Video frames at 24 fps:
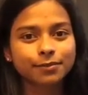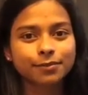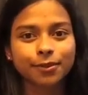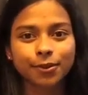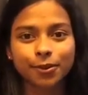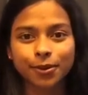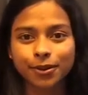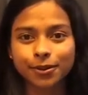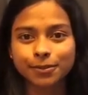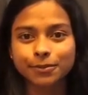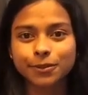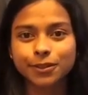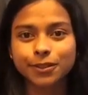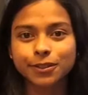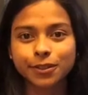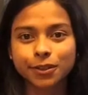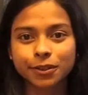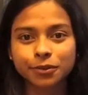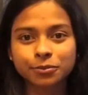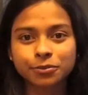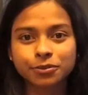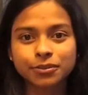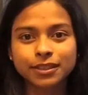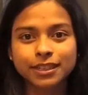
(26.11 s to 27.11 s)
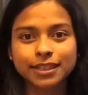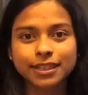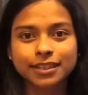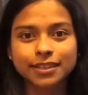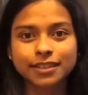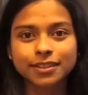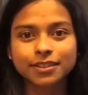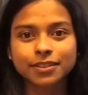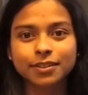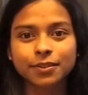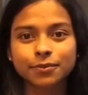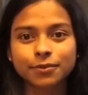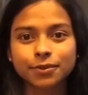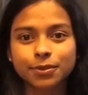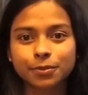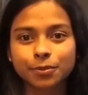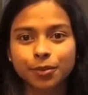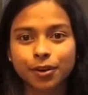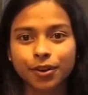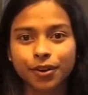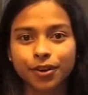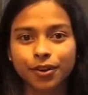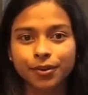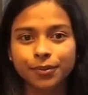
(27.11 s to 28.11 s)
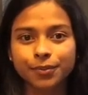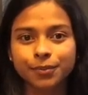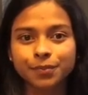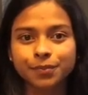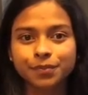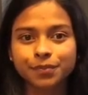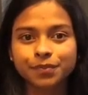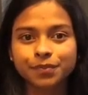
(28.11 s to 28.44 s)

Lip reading: Forum's Global Leaders of Tomorrow.